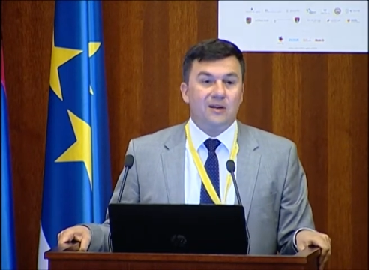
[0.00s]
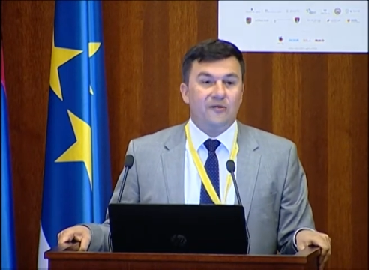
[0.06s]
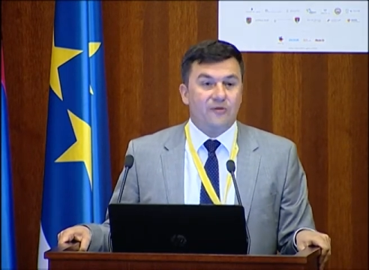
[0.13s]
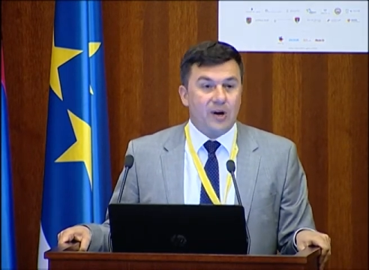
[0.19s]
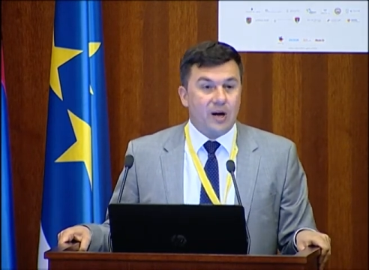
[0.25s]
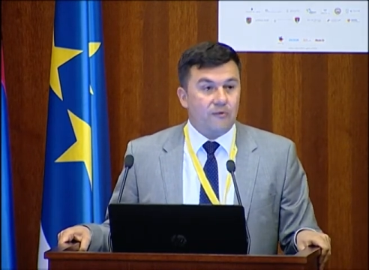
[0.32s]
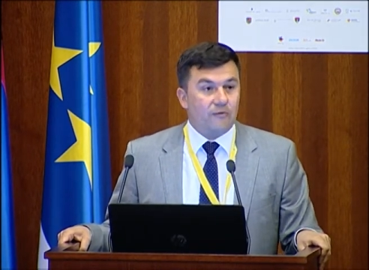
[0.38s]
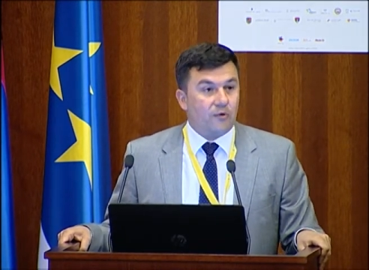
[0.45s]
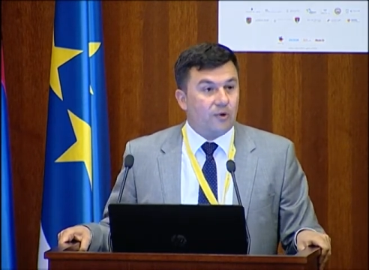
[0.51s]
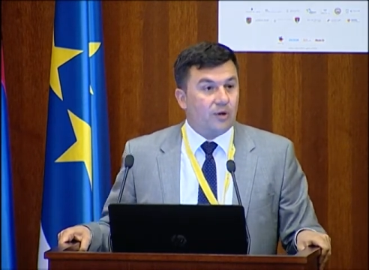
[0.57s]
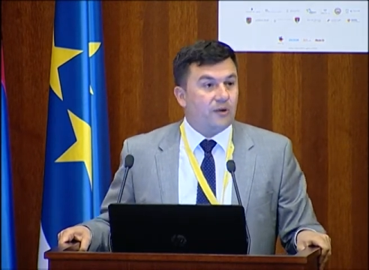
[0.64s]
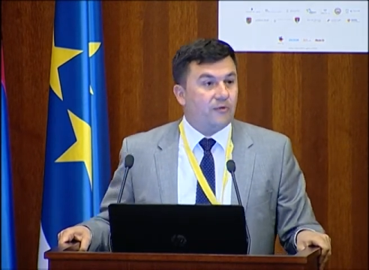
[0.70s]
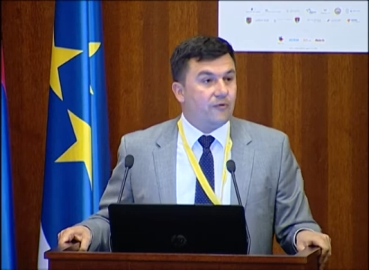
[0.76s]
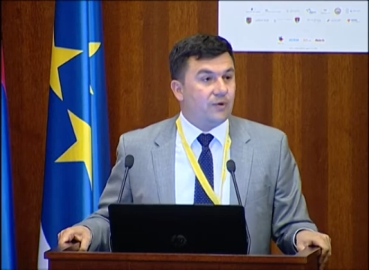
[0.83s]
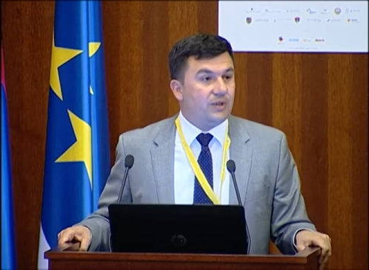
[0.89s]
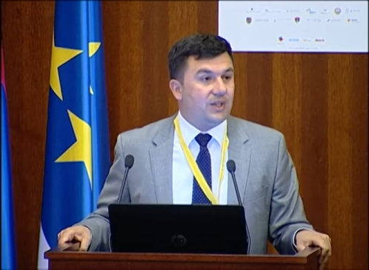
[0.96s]
framework
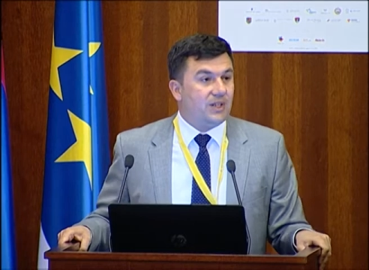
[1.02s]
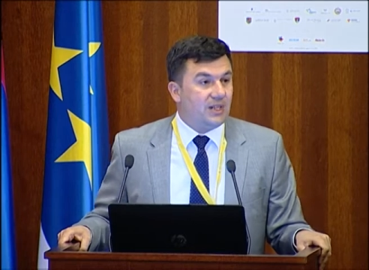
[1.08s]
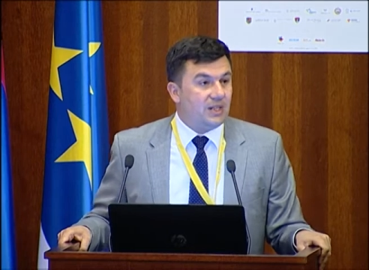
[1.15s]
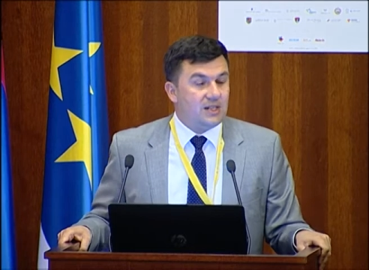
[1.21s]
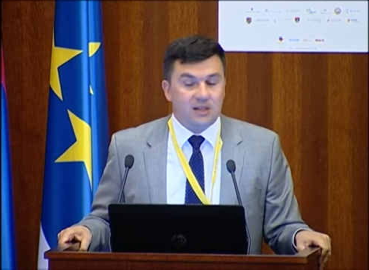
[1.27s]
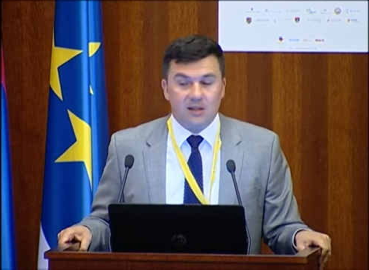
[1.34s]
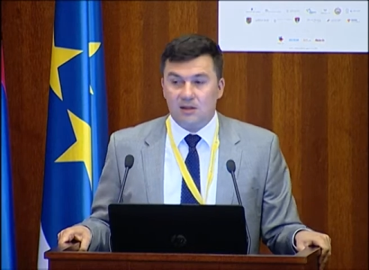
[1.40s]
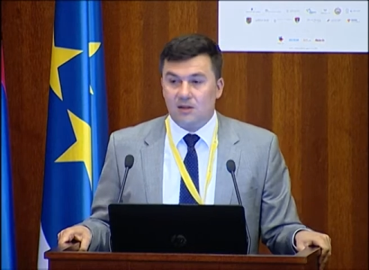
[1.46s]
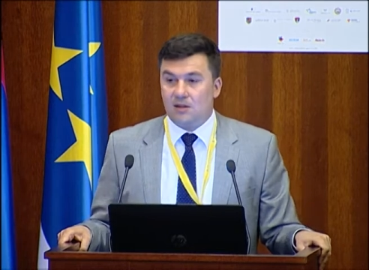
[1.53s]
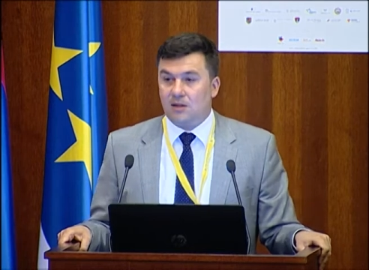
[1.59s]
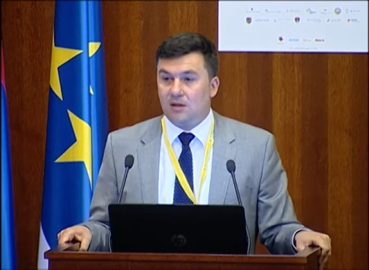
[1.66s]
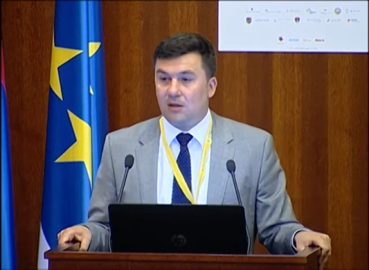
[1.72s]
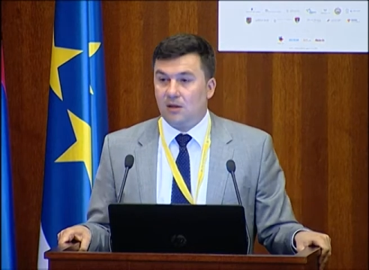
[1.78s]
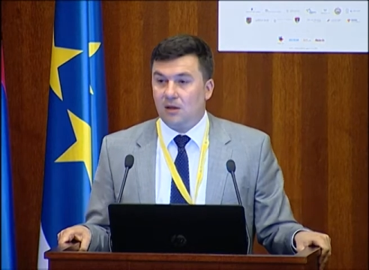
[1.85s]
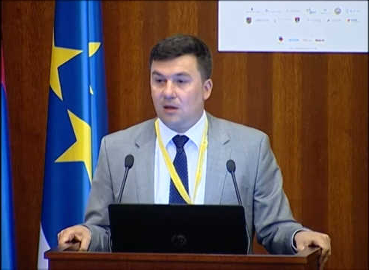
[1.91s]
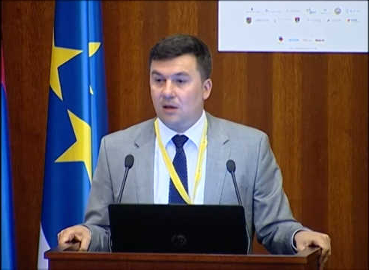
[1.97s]
for decent
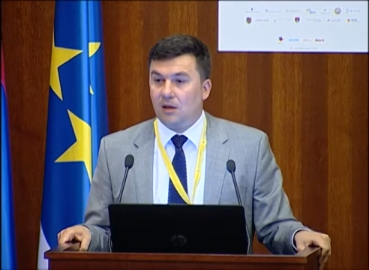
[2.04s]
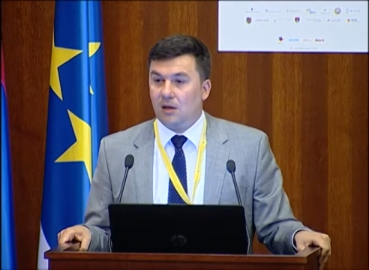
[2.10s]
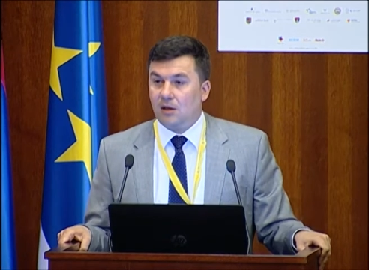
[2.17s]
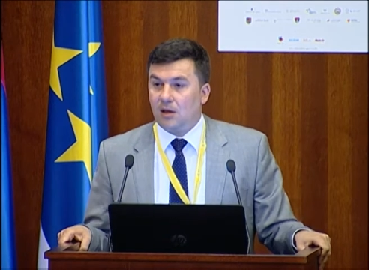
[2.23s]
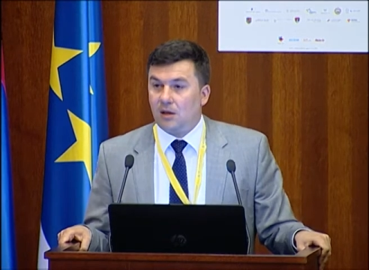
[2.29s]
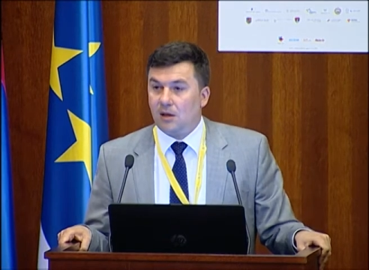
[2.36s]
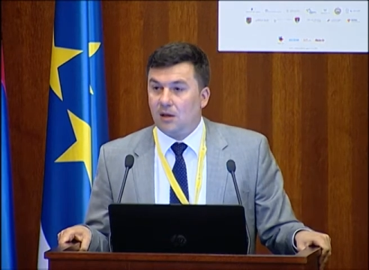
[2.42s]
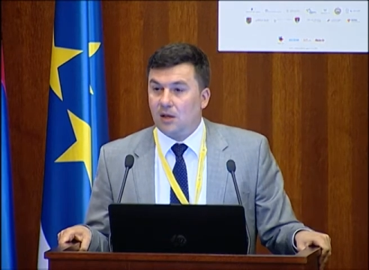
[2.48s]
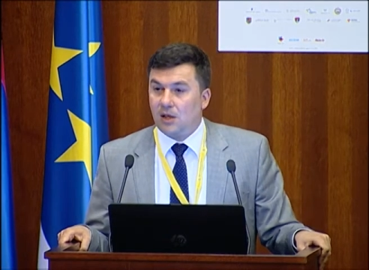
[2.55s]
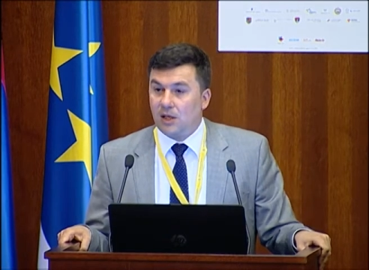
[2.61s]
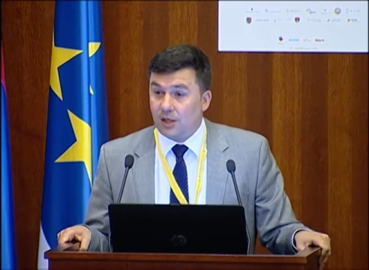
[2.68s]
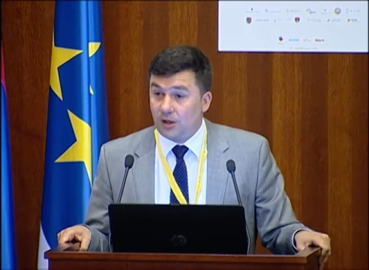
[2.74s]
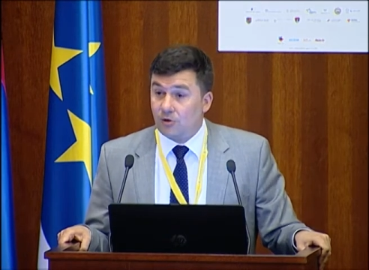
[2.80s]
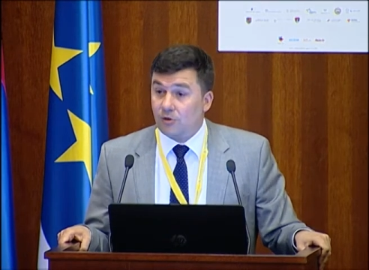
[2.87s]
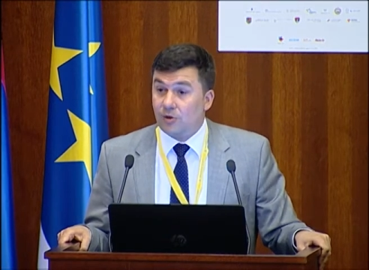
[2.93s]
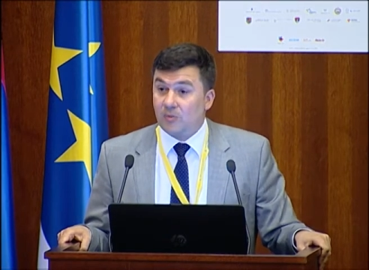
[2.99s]

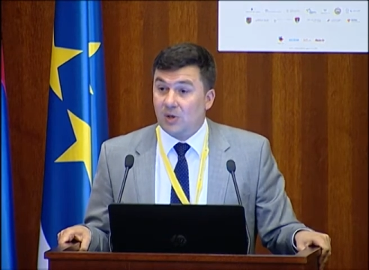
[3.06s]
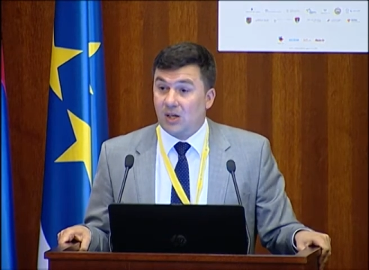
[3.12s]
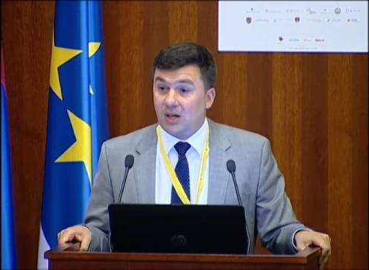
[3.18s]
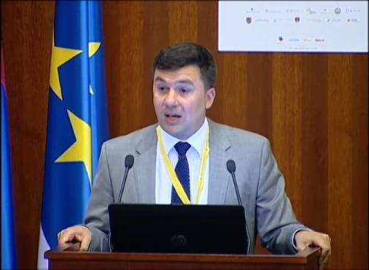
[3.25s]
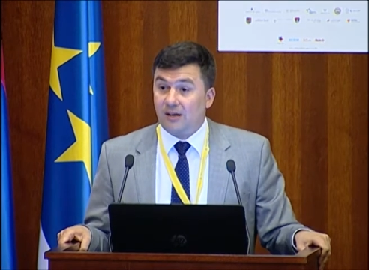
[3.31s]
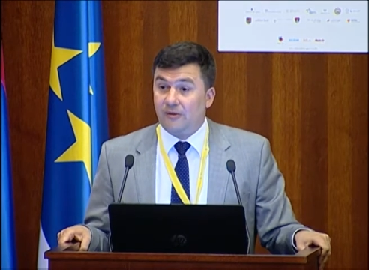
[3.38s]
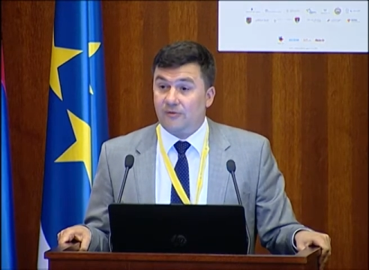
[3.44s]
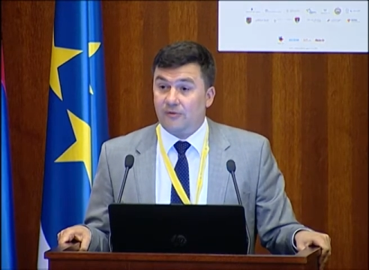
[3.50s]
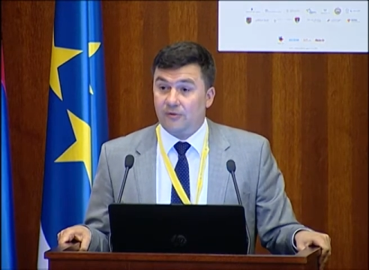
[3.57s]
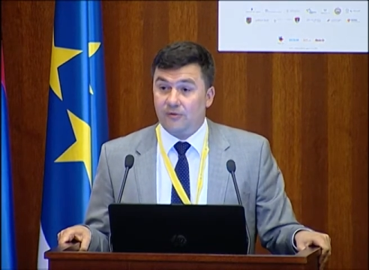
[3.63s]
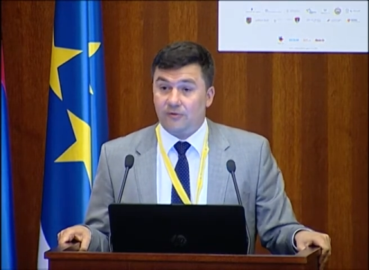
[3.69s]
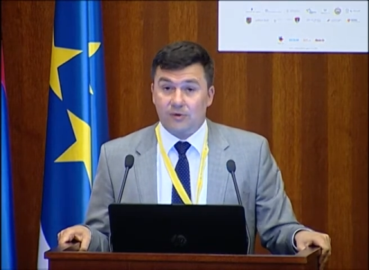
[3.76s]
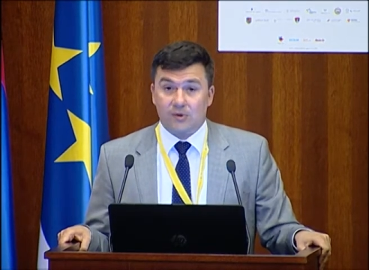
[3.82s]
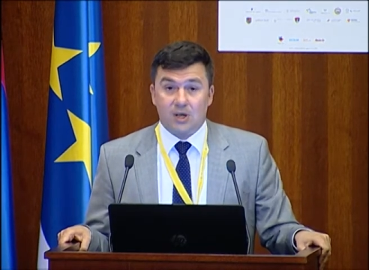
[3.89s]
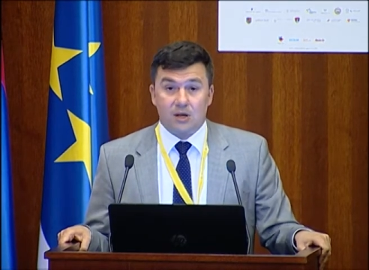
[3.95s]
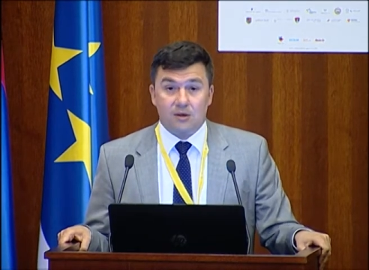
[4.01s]
and normal life
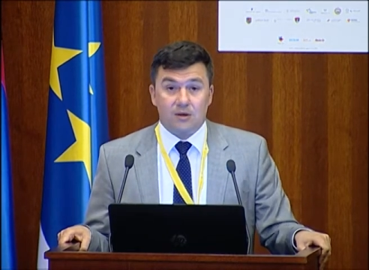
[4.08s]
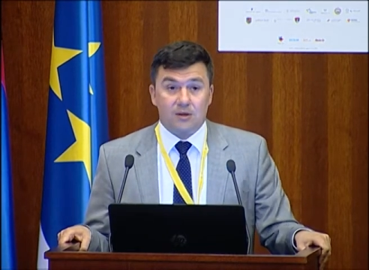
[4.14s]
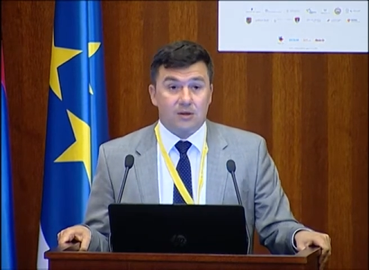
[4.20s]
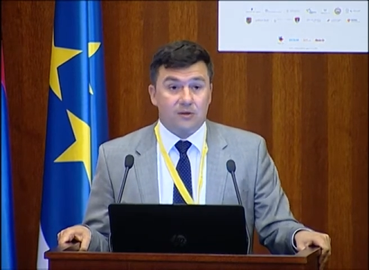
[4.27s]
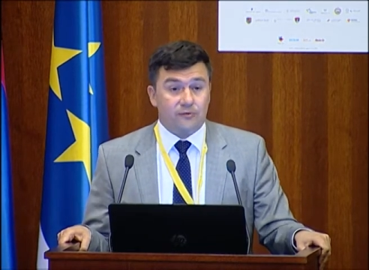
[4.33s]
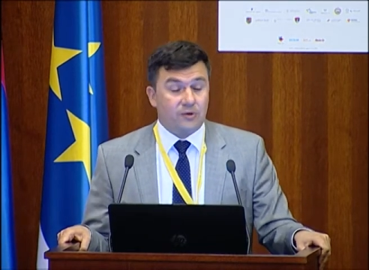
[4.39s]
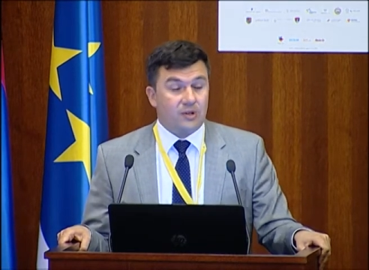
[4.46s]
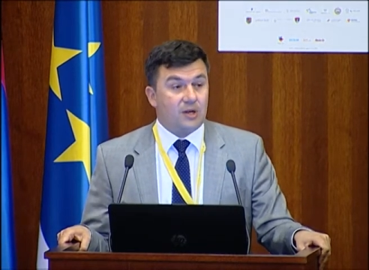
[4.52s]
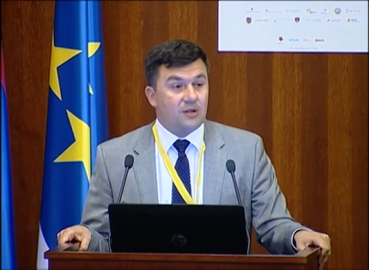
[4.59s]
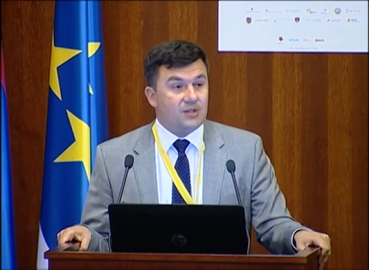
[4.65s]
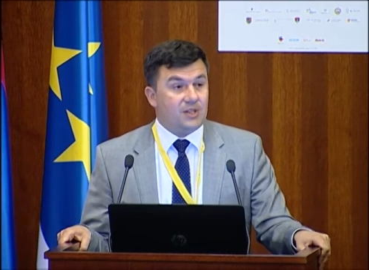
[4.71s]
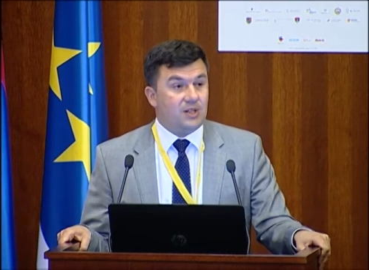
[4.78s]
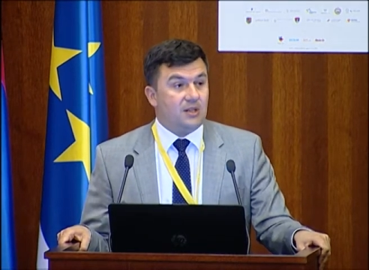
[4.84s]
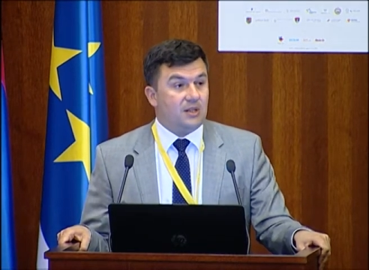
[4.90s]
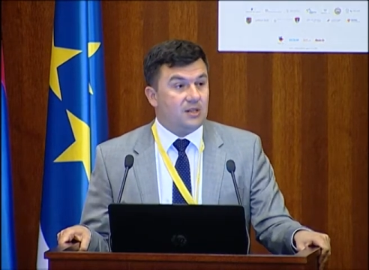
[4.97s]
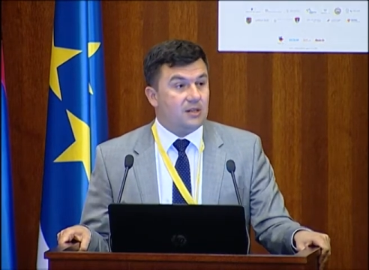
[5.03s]
for our
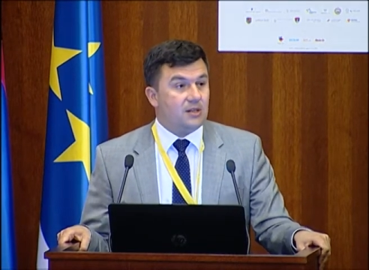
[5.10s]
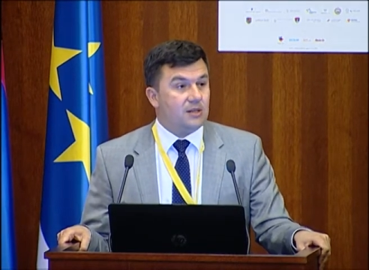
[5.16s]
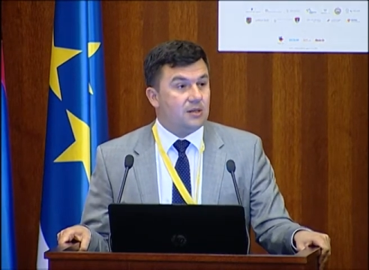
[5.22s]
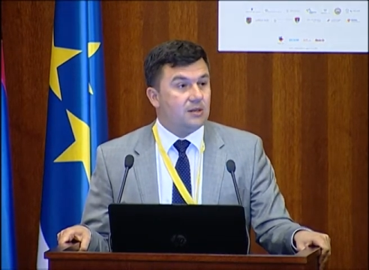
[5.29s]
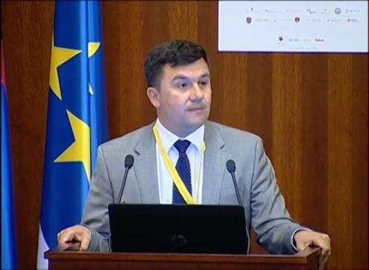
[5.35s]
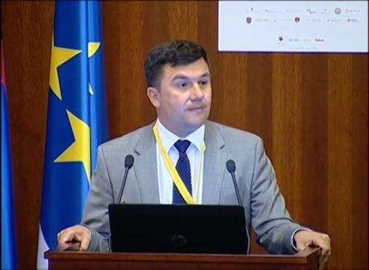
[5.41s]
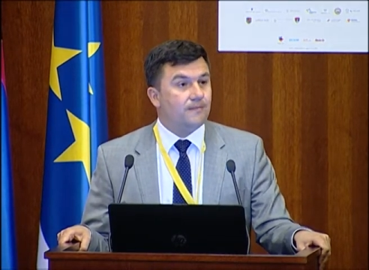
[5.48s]
citizens.